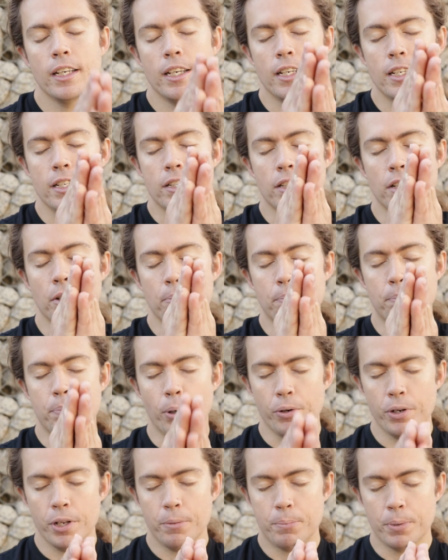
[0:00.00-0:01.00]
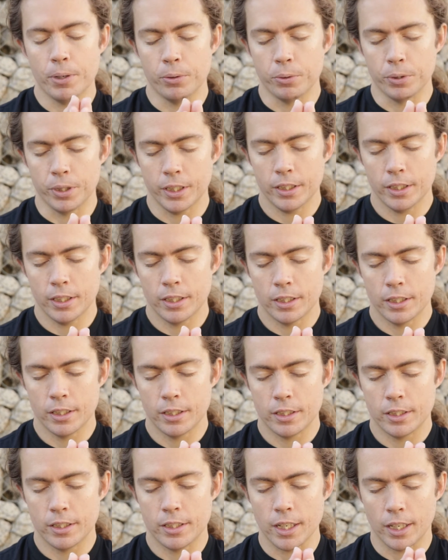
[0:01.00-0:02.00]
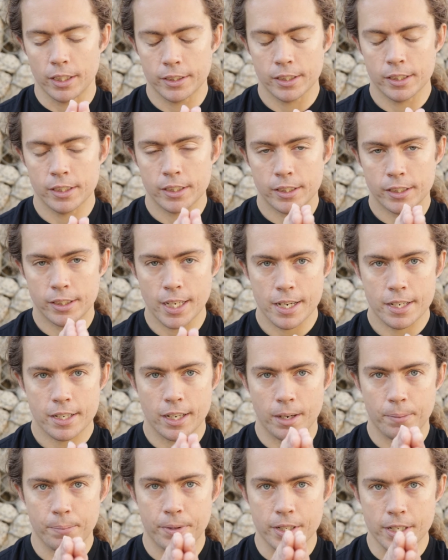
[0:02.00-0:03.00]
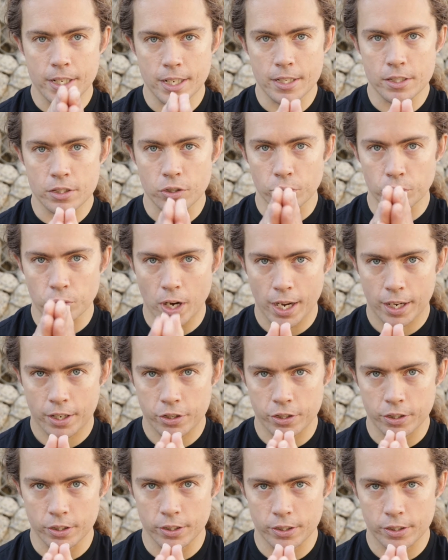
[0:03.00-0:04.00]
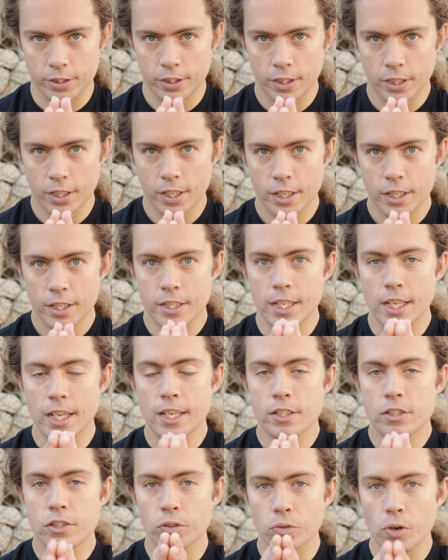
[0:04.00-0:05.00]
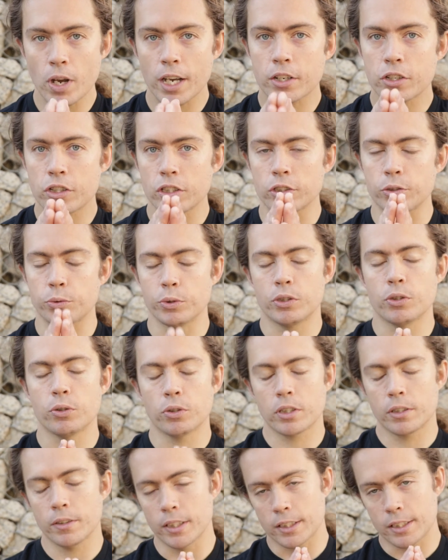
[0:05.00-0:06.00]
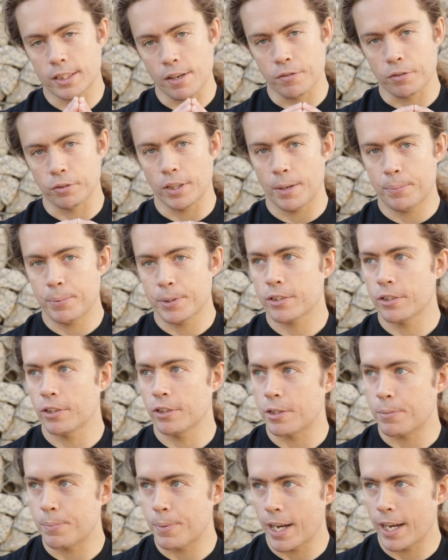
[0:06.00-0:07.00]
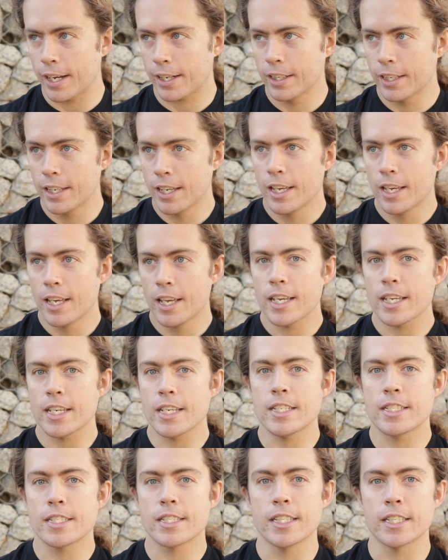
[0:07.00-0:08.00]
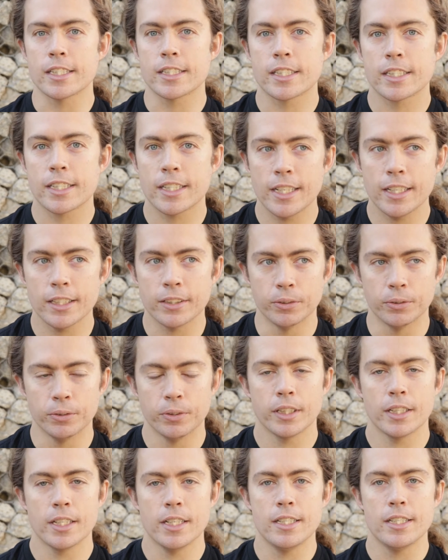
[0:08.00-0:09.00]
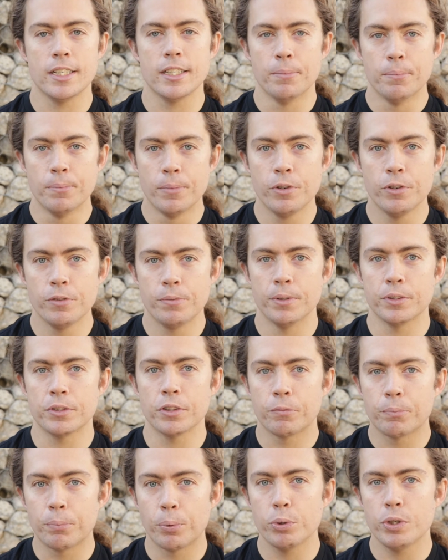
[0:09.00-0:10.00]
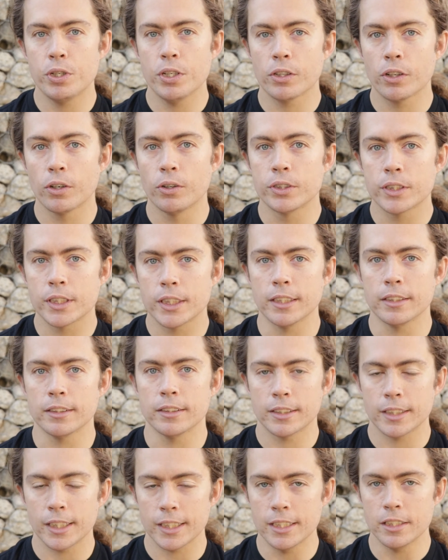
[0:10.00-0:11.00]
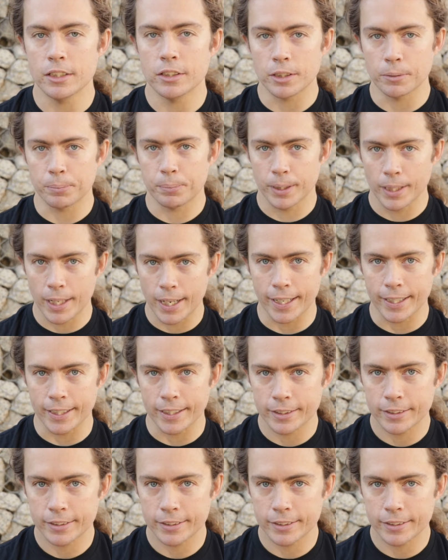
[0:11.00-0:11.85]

is that bodybuilding doesn't set up the interactions. The interaction, as we talked about several episodes back, is the skill, is the movement of putting those things into play.